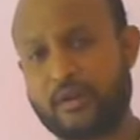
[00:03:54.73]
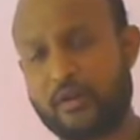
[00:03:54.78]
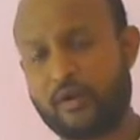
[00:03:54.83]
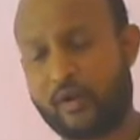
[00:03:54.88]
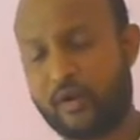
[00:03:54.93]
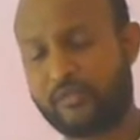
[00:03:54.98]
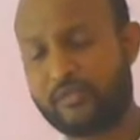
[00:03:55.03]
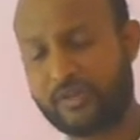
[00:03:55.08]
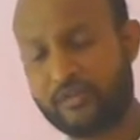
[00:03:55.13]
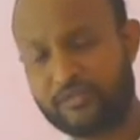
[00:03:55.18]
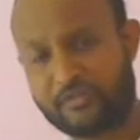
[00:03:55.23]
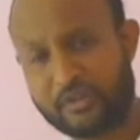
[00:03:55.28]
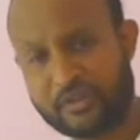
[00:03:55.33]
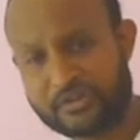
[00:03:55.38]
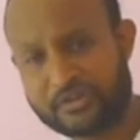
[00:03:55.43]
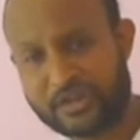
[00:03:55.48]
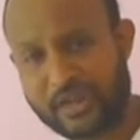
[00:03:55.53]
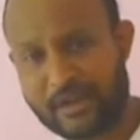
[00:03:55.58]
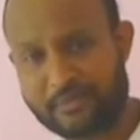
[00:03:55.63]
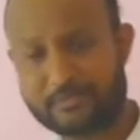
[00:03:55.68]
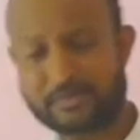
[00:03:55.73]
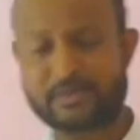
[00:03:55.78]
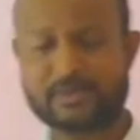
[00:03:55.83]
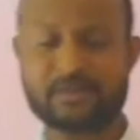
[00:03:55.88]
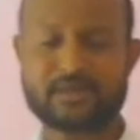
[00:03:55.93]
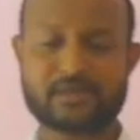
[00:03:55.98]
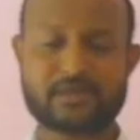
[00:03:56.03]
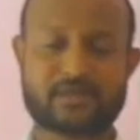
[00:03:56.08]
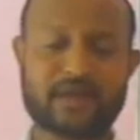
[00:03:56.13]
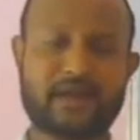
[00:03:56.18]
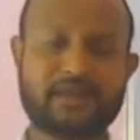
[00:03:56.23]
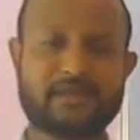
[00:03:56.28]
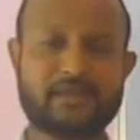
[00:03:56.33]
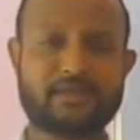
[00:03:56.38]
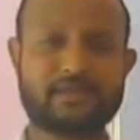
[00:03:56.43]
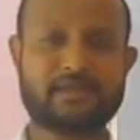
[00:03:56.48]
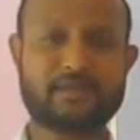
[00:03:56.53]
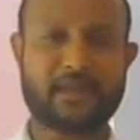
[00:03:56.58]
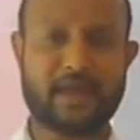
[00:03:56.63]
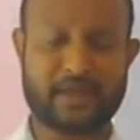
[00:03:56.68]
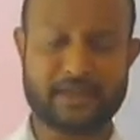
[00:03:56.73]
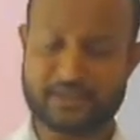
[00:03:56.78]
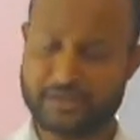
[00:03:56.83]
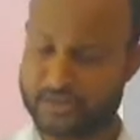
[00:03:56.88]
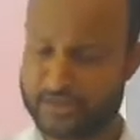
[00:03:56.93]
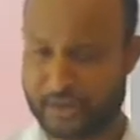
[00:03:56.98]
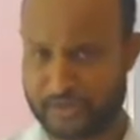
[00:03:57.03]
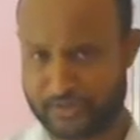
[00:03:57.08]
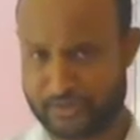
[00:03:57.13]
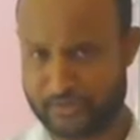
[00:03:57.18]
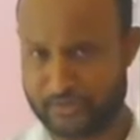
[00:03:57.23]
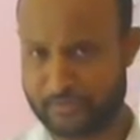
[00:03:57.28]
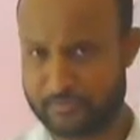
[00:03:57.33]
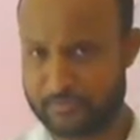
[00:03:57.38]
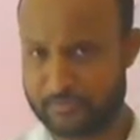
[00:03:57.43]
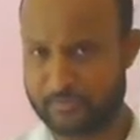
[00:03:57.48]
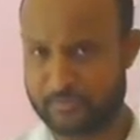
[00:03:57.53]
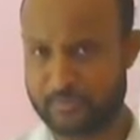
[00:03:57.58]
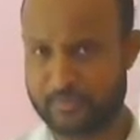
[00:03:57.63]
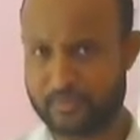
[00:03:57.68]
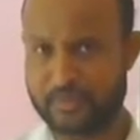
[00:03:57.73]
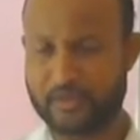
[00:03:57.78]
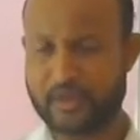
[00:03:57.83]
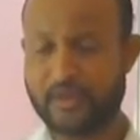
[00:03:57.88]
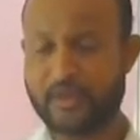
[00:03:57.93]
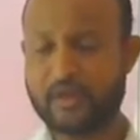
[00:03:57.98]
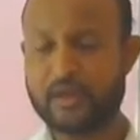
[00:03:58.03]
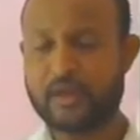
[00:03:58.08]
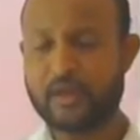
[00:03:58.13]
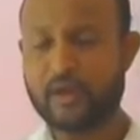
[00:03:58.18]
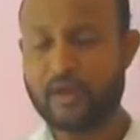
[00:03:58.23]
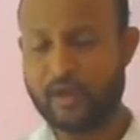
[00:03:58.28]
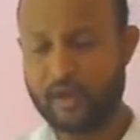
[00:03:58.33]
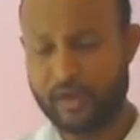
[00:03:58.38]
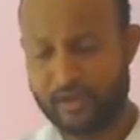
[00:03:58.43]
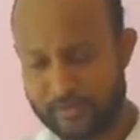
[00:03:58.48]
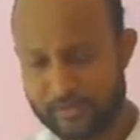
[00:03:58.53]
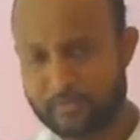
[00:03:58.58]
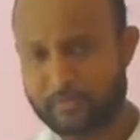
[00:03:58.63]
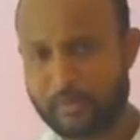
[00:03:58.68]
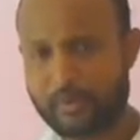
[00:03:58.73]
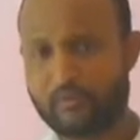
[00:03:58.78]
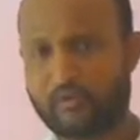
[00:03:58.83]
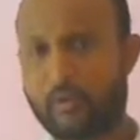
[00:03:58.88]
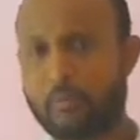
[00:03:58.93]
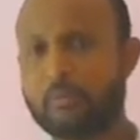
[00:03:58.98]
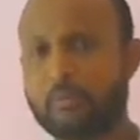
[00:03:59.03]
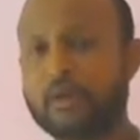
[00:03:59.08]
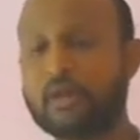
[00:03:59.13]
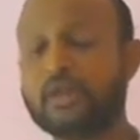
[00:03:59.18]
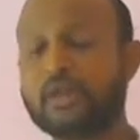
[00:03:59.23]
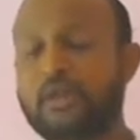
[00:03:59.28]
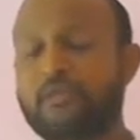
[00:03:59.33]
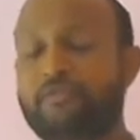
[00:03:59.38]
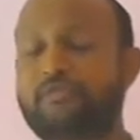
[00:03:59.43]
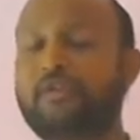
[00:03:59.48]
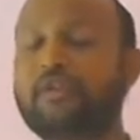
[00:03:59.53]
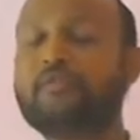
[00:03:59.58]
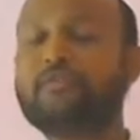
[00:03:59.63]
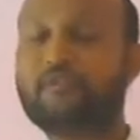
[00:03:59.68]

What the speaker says: of different shapes, sizes, and structure. They even perform different